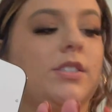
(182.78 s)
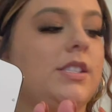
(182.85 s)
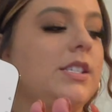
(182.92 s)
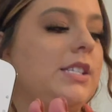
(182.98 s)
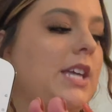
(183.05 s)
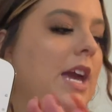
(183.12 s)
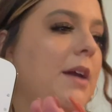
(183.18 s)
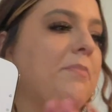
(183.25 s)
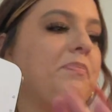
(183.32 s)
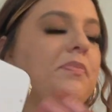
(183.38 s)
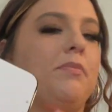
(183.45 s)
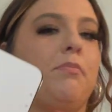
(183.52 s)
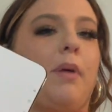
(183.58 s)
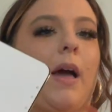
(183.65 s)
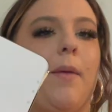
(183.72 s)
the
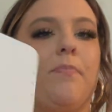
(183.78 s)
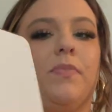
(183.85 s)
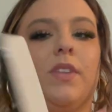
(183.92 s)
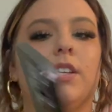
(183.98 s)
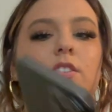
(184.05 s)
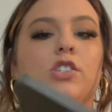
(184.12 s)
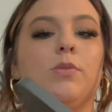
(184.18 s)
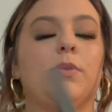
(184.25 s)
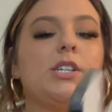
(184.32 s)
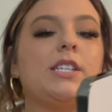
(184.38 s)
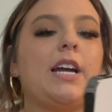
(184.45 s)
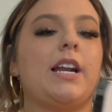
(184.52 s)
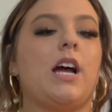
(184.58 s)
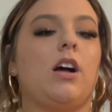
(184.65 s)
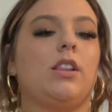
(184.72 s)
same, but super
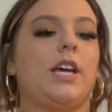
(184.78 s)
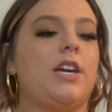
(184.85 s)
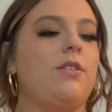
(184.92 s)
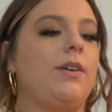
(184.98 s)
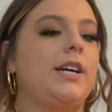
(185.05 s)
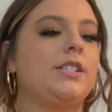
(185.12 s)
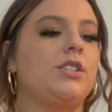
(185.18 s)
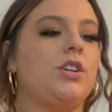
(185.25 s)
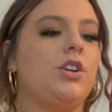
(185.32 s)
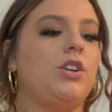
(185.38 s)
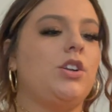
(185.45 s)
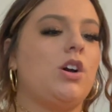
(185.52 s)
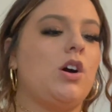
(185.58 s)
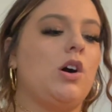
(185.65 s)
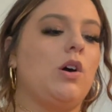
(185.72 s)
excited. I'll let you guys
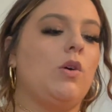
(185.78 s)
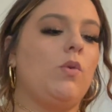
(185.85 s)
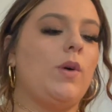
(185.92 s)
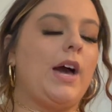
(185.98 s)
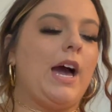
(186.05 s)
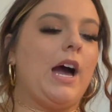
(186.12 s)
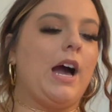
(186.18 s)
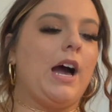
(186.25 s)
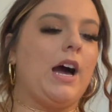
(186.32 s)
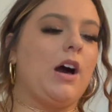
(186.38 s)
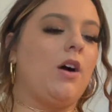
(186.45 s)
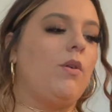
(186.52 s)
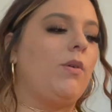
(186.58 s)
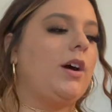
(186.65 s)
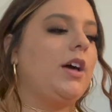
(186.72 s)
know
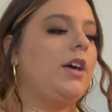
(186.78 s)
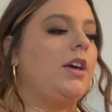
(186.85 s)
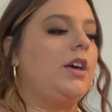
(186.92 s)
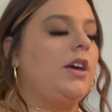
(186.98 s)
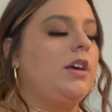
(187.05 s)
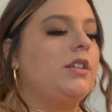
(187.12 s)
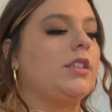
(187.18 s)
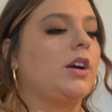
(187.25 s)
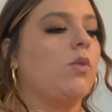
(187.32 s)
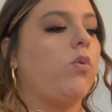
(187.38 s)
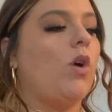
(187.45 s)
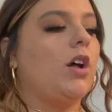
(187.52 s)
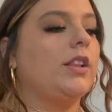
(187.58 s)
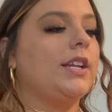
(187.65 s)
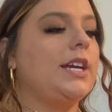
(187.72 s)
how the
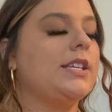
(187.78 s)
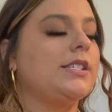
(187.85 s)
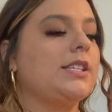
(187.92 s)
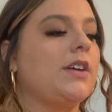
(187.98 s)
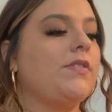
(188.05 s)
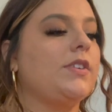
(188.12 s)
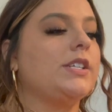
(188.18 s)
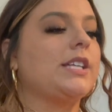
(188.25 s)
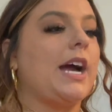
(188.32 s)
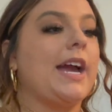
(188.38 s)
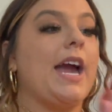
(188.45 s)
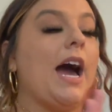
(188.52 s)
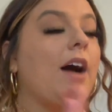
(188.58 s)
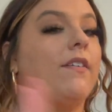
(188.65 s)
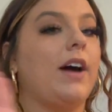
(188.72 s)
quality and stuff is.
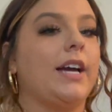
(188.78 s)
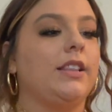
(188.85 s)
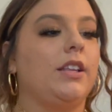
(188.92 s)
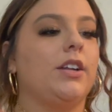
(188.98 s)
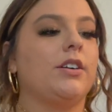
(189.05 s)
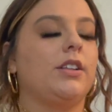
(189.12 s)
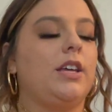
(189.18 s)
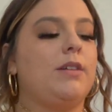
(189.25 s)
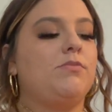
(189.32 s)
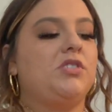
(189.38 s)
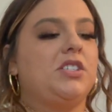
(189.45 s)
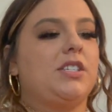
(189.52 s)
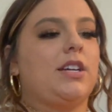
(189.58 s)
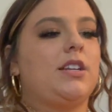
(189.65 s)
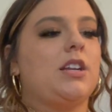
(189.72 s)
I literally am
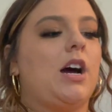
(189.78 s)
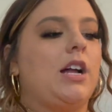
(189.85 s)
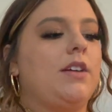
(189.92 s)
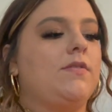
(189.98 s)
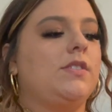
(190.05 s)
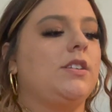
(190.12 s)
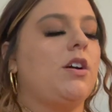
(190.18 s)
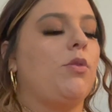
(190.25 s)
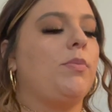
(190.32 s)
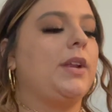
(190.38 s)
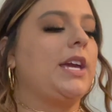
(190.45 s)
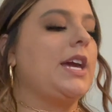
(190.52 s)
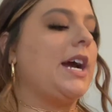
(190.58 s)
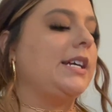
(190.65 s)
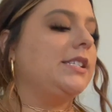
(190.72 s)
just like not even
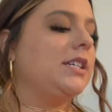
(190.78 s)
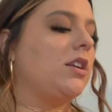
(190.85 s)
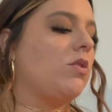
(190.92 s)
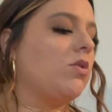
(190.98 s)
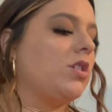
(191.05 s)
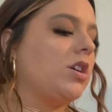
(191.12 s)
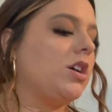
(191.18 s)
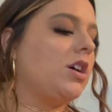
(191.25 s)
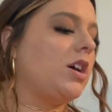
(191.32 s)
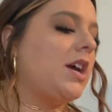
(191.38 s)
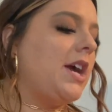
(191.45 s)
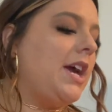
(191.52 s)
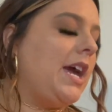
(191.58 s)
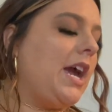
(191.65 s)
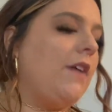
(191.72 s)
opening it. I did order
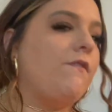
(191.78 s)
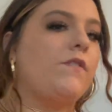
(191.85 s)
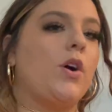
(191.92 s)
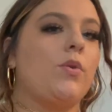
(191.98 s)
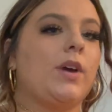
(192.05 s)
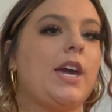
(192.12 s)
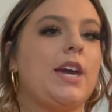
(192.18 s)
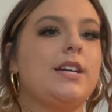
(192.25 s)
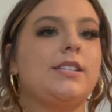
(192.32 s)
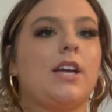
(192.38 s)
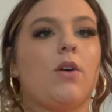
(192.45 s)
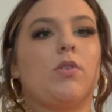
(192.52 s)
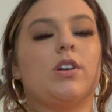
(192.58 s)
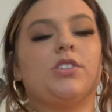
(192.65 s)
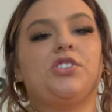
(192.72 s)
a phone case. I
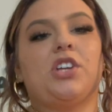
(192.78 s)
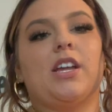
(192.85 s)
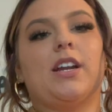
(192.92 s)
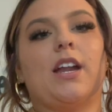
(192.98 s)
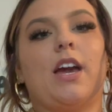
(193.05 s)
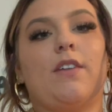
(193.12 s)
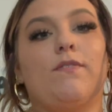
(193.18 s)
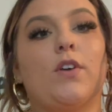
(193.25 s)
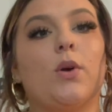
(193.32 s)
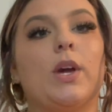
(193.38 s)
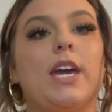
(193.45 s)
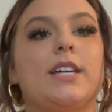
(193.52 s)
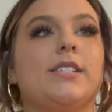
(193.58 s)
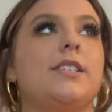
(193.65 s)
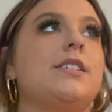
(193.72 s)
ordered Shane and I phone
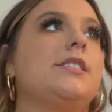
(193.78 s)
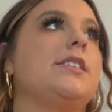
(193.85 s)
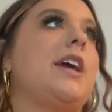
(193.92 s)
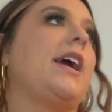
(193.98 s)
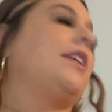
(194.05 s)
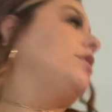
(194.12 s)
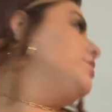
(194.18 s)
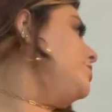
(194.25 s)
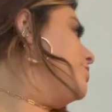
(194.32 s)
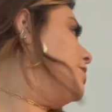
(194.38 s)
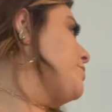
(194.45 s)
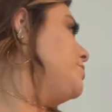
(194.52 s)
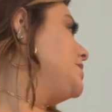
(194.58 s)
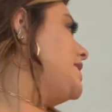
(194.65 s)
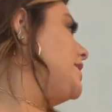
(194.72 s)
cases and new
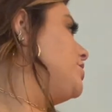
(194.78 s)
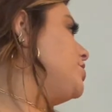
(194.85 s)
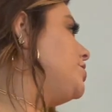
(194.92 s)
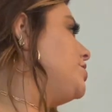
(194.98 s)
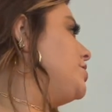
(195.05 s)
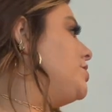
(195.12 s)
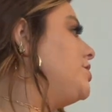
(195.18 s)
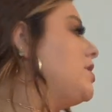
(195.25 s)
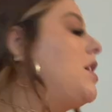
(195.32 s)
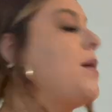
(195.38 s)
screen protectors,